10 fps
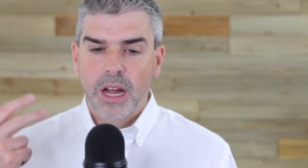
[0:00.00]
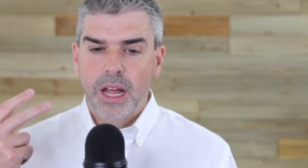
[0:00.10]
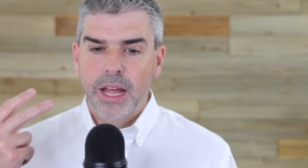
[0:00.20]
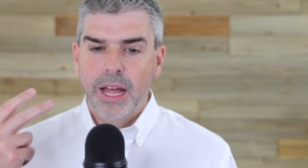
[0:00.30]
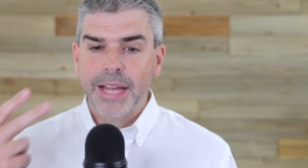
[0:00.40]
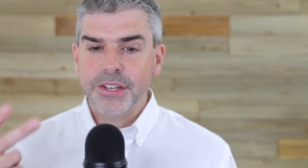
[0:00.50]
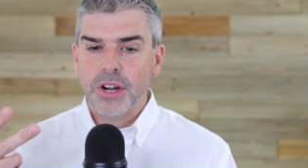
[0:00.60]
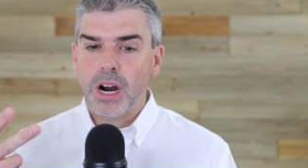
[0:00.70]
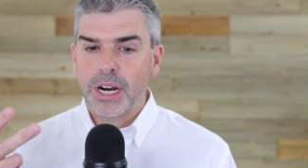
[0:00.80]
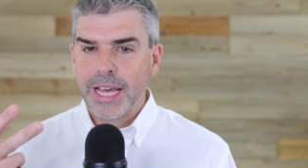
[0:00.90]
And
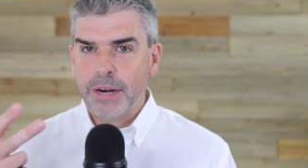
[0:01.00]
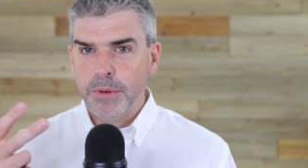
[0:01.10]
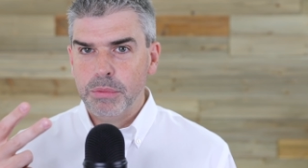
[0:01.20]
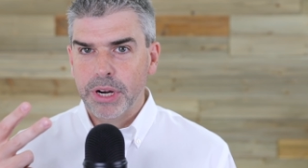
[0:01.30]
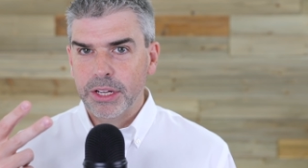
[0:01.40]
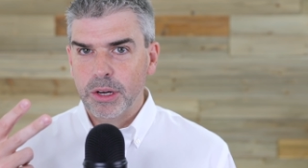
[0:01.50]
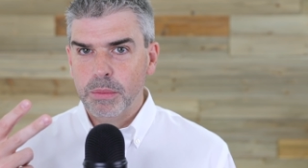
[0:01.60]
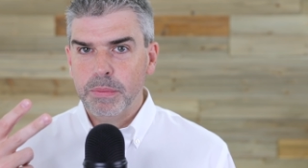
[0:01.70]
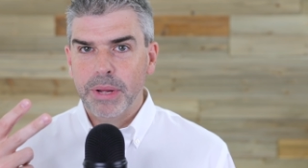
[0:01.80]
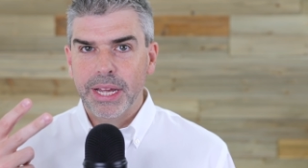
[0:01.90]
are can we break it
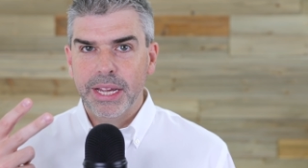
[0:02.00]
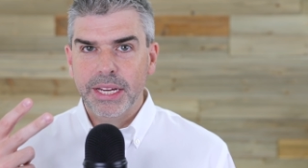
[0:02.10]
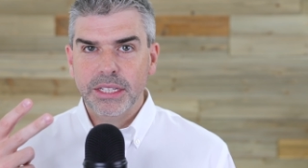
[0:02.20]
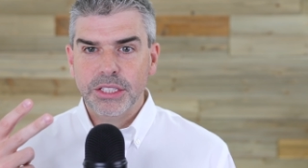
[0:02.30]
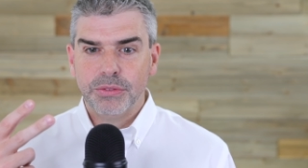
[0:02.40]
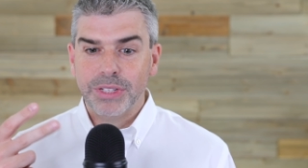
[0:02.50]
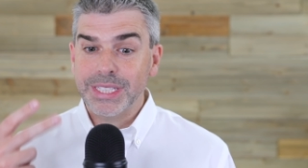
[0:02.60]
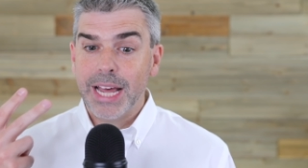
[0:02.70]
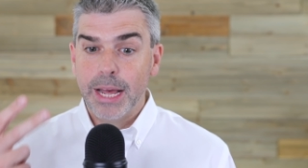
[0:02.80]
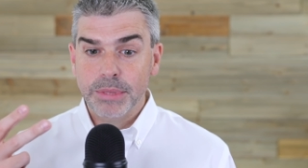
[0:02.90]
up by different
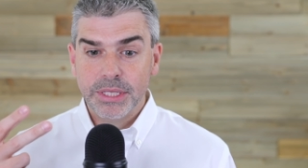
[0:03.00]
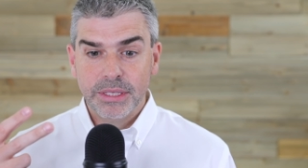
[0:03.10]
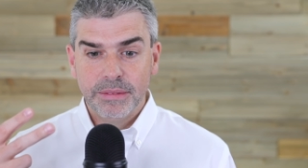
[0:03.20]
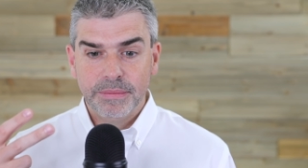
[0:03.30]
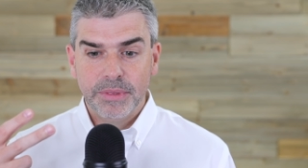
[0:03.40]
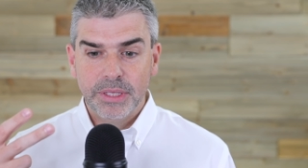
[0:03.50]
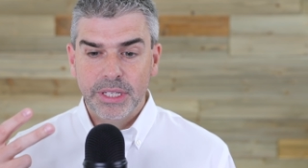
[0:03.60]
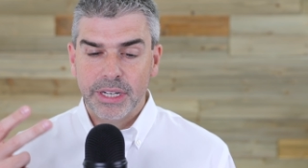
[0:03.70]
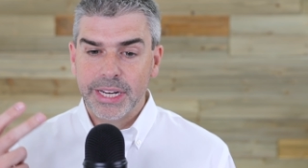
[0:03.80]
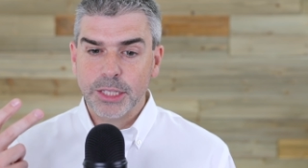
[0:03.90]
tabs
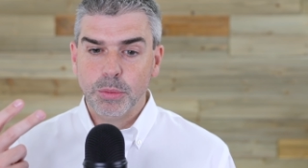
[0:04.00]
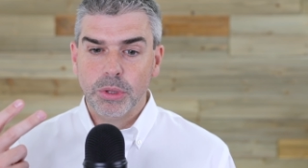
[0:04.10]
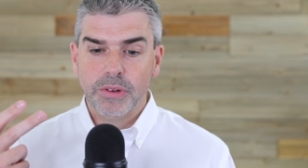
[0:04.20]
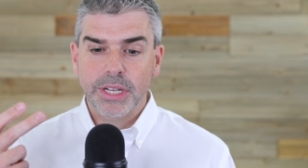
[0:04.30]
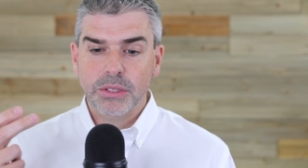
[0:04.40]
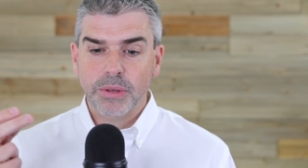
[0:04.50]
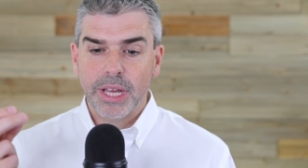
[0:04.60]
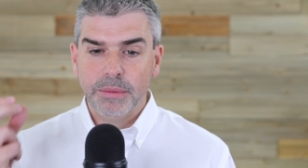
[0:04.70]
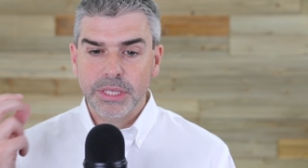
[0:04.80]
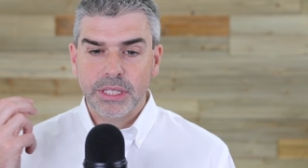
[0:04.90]
in our dashboard, right? So
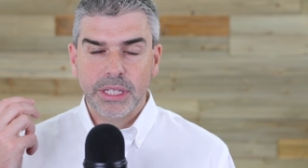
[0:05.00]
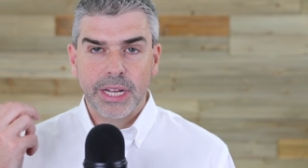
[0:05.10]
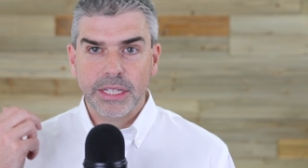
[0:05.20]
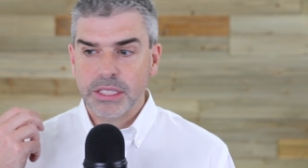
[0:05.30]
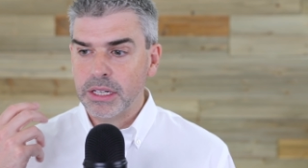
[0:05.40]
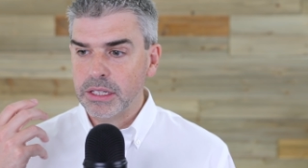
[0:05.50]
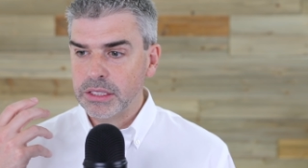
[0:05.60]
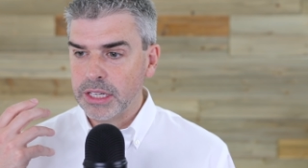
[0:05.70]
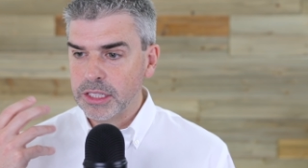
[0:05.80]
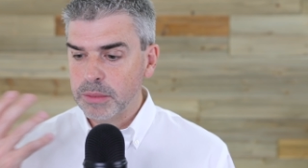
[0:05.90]
can we kind of start,
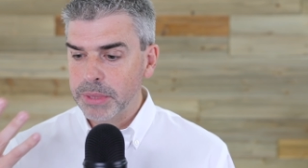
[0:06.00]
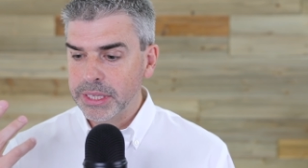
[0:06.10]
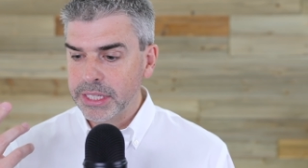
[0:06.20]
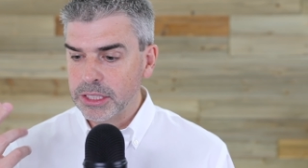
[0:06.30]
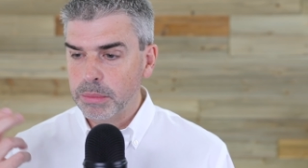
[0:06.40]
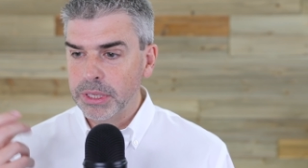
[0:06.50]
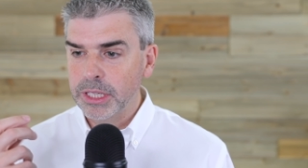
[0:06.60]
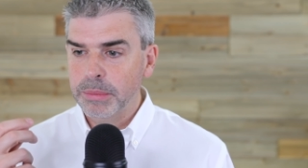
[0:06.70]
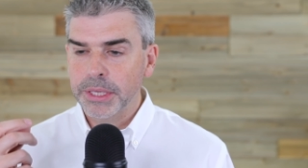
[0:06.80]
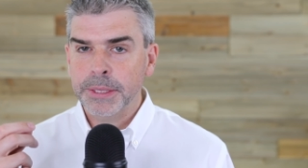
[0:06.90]
start to split things up a
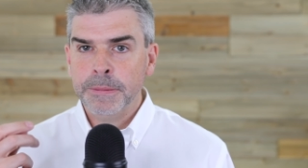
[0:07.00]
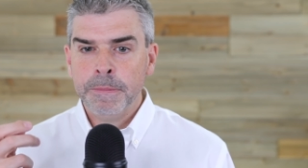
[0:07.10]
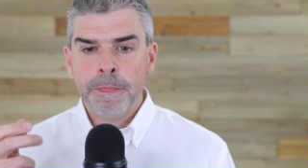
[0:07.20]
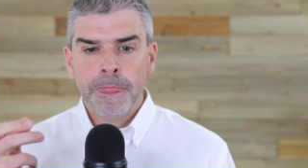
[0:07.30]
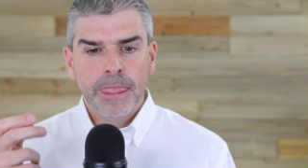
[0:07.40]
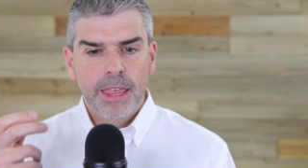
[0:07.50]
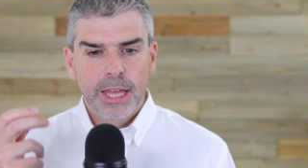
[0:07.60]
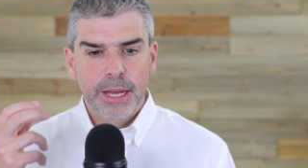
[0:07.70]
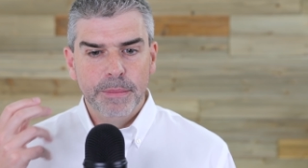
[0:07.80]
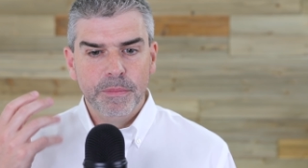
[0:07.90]
little bit
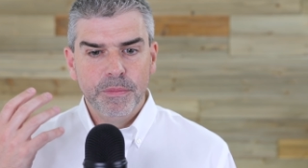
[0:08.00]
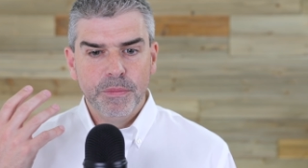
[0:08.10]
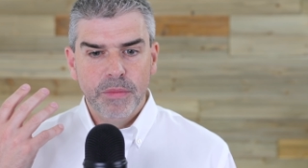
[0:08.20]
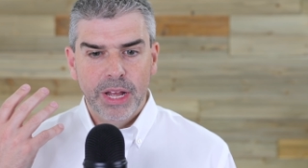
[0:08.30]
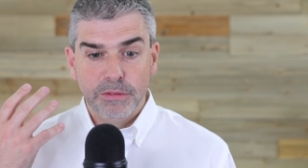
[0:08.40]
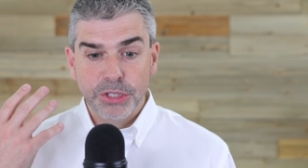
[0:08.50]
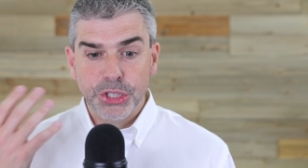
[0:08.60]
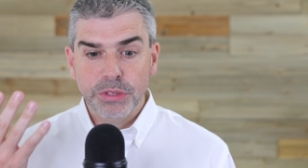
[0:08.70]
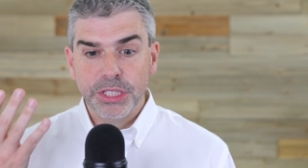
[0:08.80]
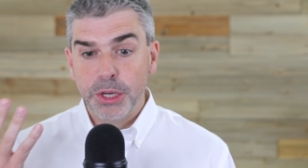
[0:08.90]
um, and
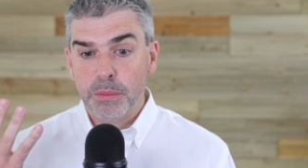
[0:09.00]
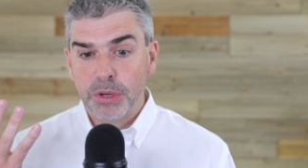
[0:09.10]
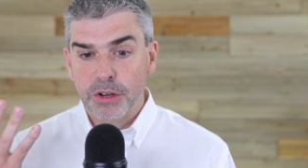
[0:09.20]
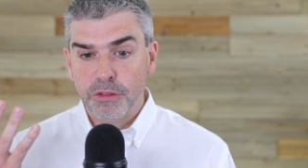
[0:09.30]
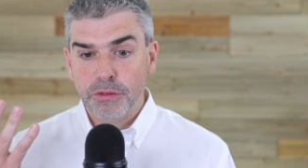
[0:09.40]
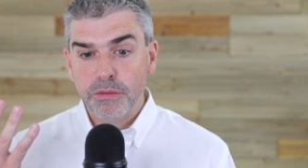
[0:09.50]
reduce the number of